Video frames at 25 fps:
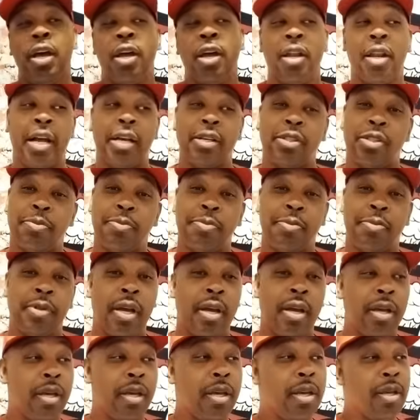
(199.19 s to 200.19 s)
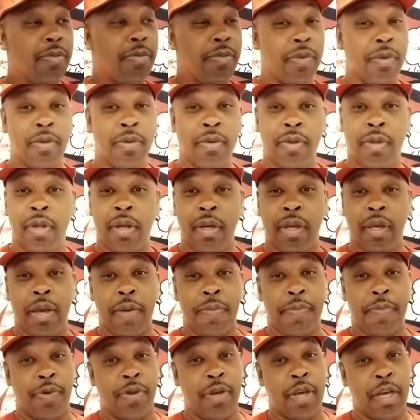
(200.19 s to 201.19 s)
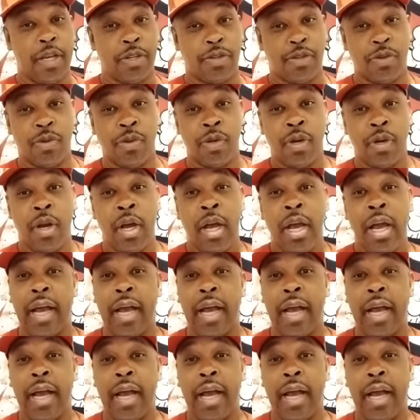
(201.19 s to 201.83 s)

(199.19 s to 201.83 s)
Now he get you.